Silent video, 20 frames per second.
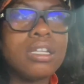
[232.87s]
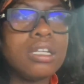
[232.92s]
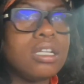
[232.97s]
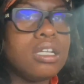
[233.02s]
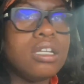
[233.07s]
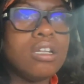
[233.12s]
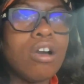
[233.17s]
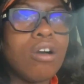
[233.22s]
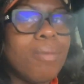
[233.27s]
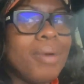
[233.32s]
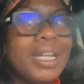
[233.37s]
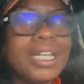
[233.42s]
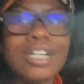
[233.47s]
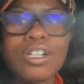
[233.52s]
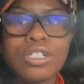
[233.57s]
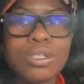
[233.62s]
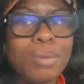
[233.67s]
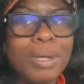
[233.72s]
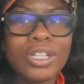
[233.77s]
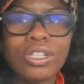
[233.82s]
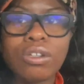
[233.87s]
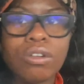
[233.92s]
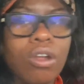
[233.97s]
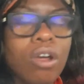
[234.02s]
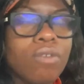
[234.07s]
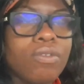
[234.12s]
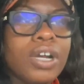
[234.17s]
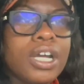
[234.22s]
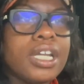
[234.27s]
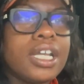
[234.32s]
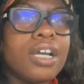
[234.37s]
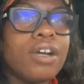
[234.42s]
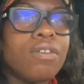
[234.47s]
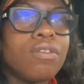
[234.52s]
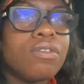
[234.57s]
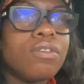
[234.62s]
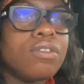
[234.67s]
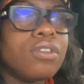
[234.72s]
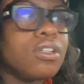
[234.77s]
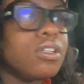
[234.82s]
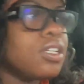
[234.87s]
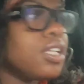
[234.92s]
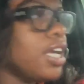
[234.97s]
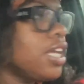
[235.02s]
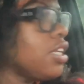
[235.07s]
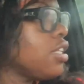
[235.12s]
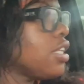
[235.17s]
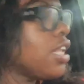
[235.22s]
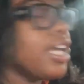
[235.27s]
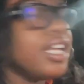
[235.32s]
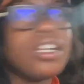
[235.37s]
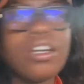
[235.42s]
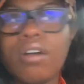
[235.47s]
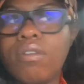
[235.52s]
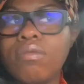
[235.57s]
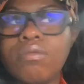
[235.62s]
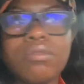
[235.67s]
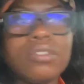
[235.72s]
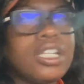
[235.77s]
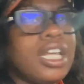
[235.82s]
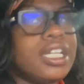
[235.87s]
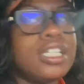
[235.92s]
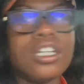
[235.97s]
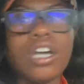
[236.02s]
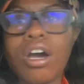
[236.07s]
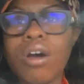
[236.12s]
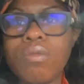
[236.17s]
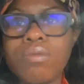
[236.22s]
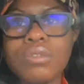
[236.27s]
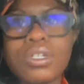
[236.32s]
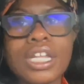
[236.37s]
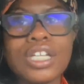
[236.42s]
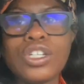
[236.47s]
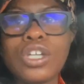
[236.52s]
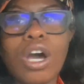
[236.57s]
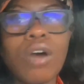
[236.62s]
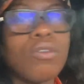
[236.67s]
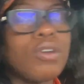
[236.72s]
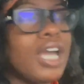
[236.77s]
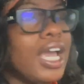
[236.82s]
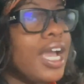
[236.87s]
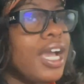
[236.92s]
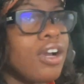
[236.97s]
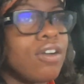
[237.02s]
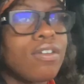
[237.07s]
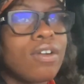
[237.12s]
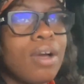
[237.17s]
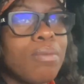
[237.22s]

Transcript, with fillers: Nobody cares about their lawn right now. They they don't. They don't. They don't care.